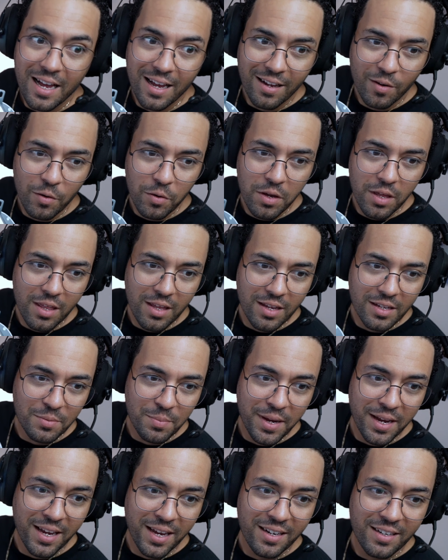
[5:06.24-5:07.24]
Look at this,
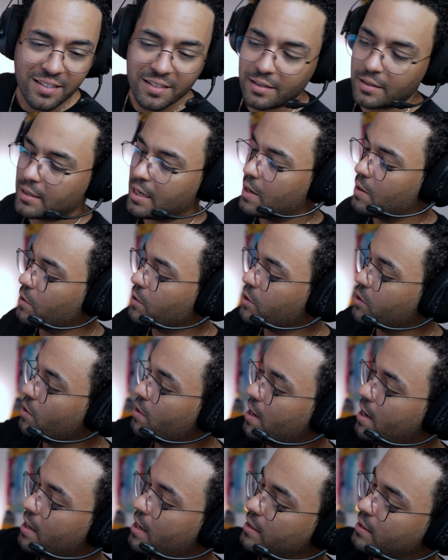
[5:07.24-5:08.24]
man. That looks so
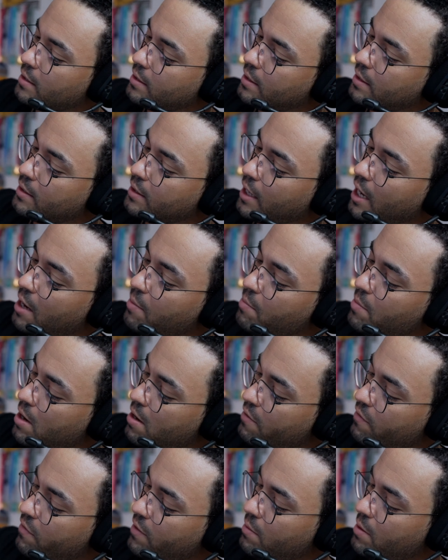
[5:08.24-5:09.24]
nice. This came
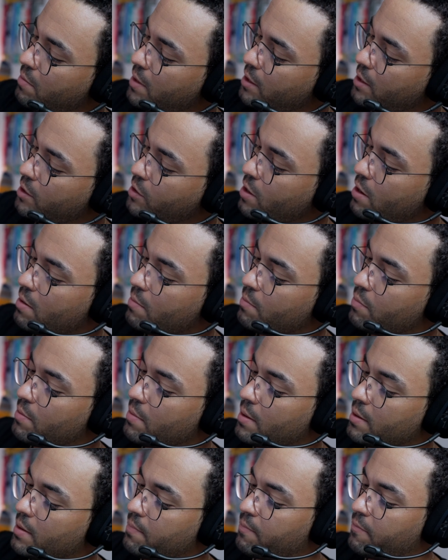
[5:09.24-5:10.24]
off. Let me make sure I don't put
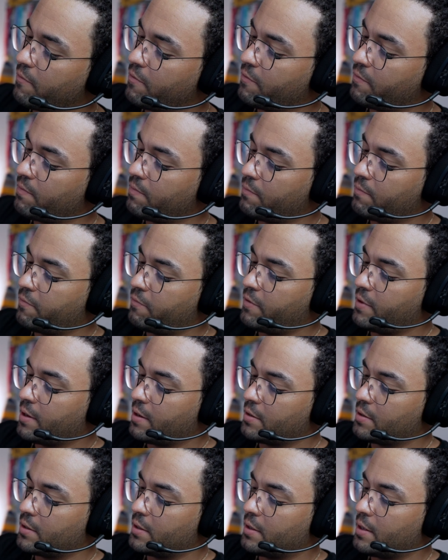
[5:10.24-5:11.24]
my
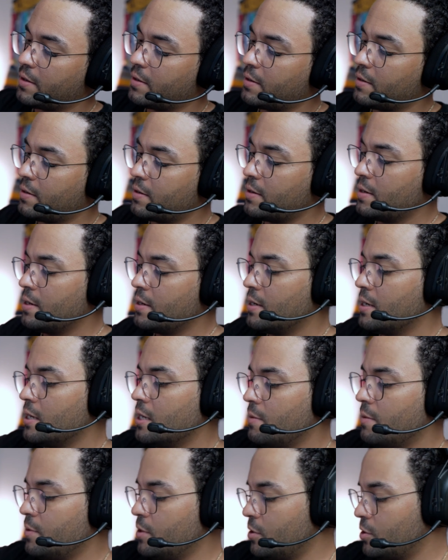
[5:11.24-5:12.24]
fingers in there.
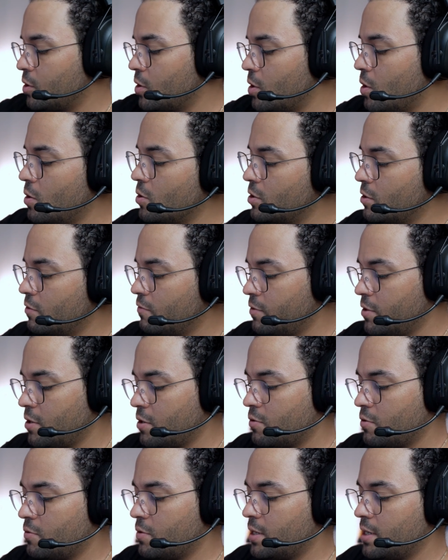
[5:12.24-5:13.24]
Let me just close it real
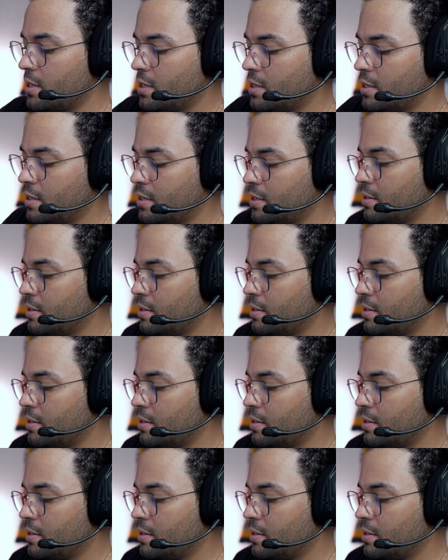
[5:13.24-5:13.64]
quick.